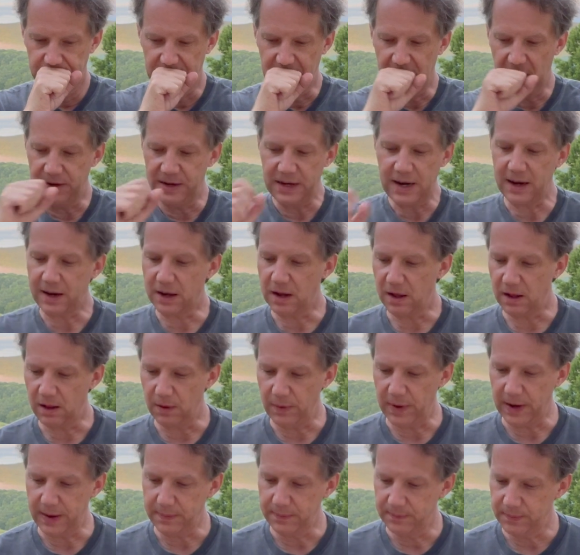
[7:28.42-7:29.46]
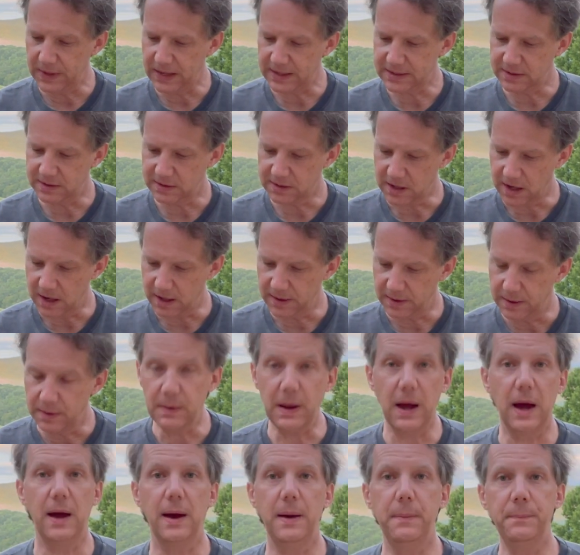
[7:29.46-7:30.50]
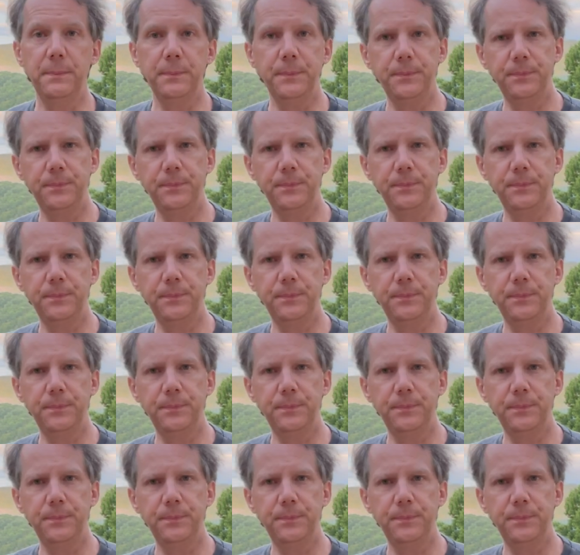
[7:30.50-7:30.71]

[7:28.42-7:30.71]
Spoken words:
not Galway. That's in Scotland. I